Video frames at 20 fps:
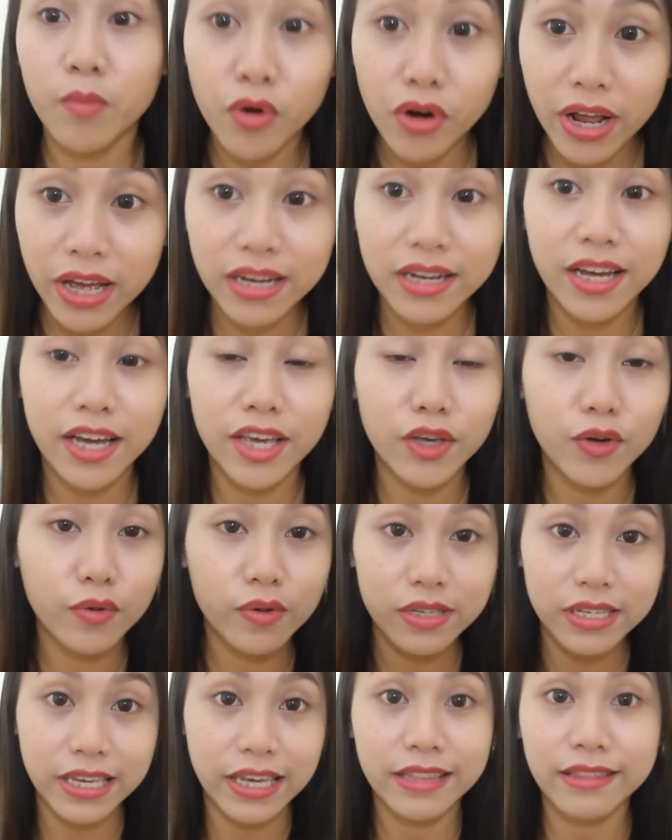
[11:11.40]
Morena
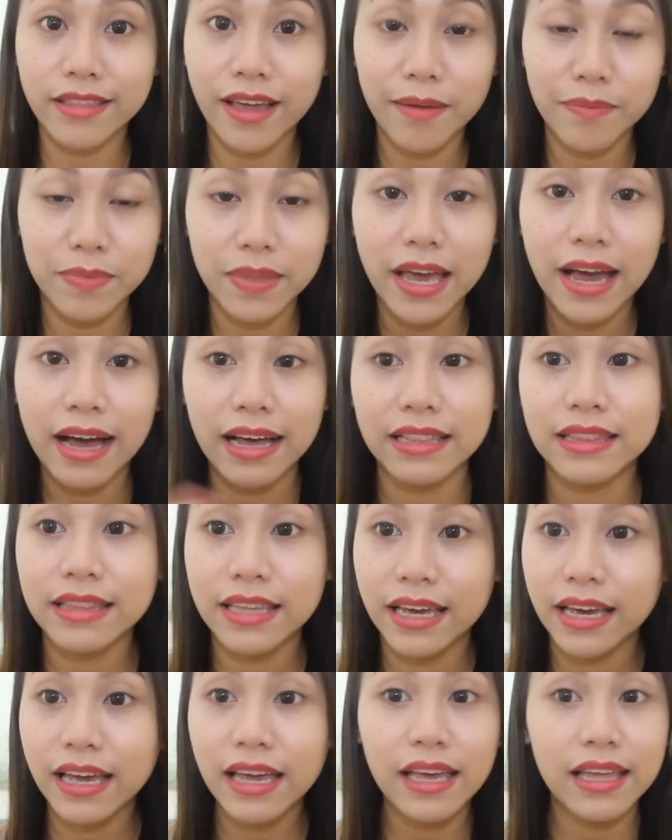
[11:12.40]
yung skin type ni
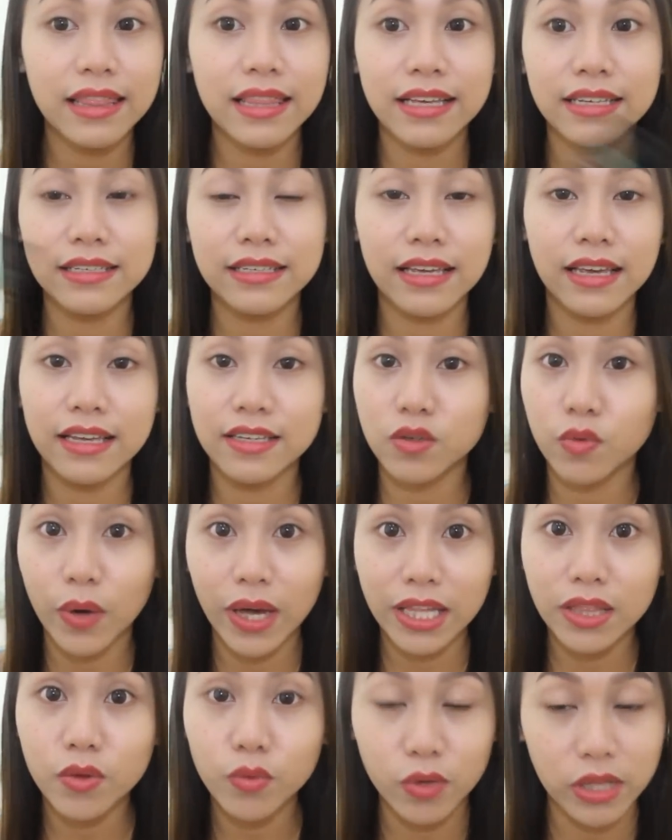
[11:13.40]
ate. This is
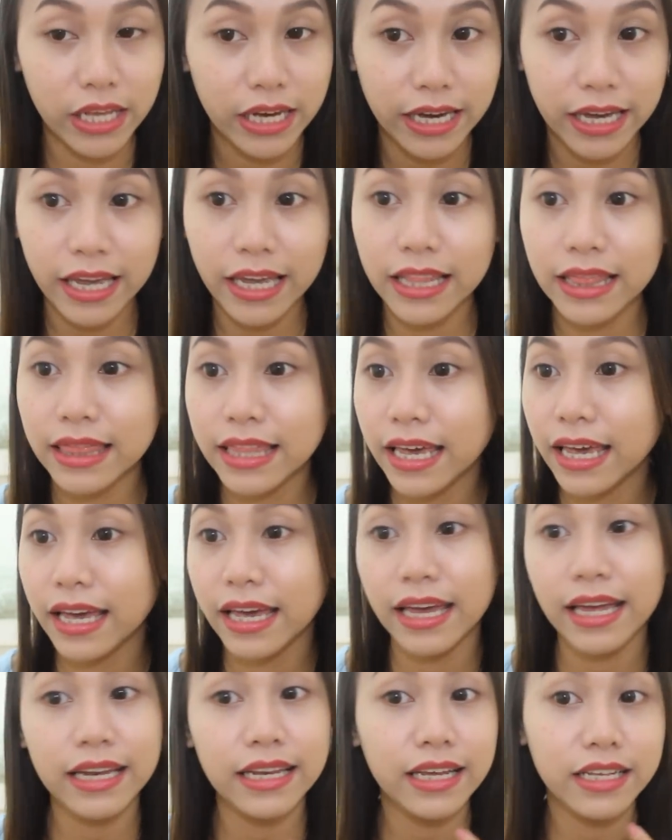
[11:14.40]
way too light
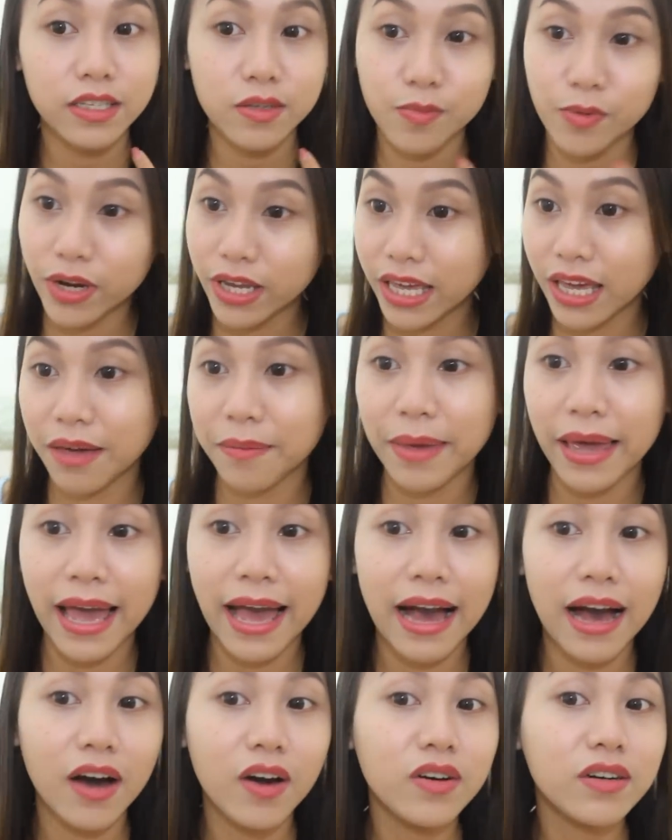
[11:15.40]
and it's breaking me
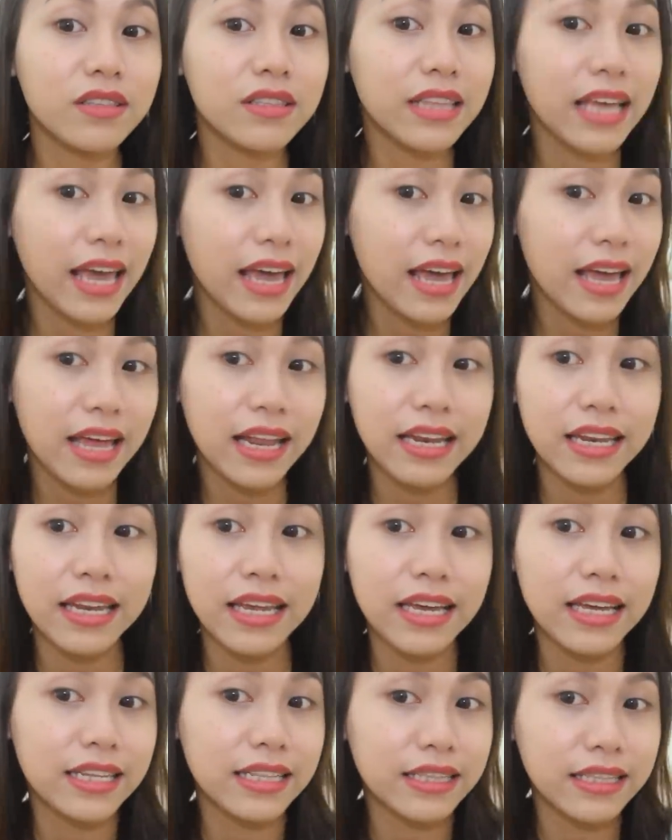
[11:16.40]
out. And
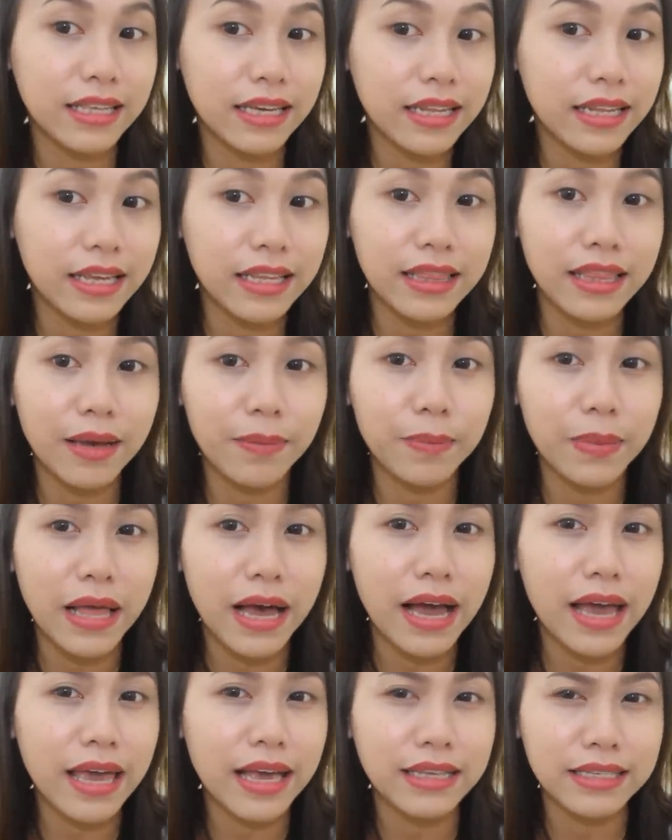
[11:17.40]
it didn't
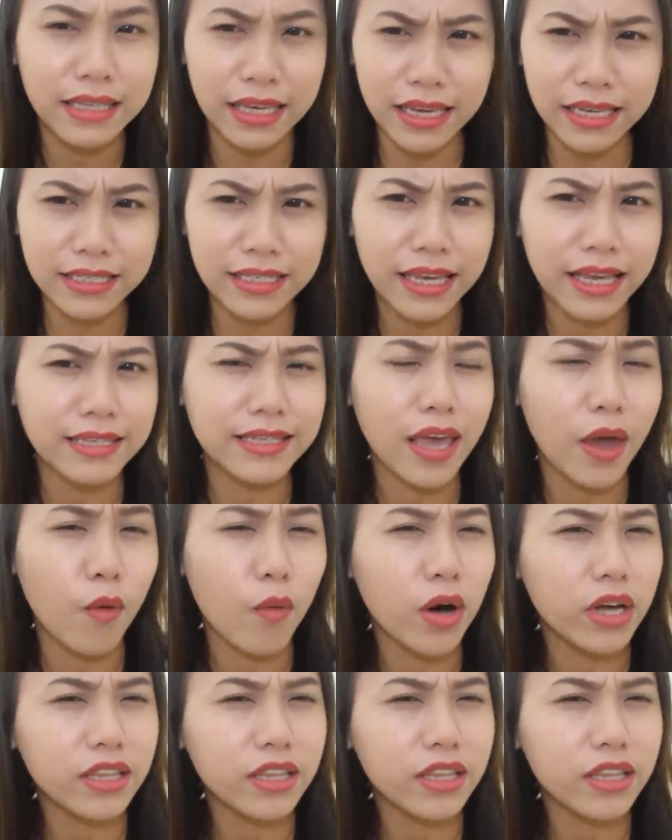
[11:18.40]
apply as easy as I